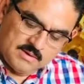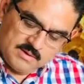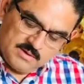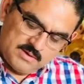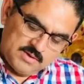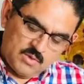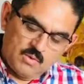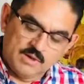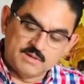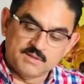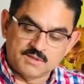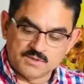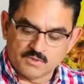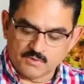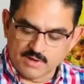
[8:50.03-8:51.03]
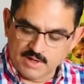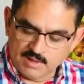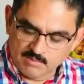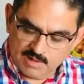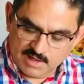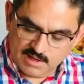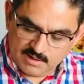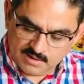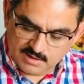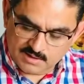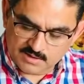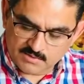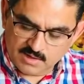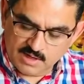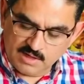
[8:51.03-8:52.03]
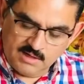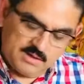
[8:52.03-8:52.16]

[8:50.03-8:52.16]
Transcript: to want to scream like this, right?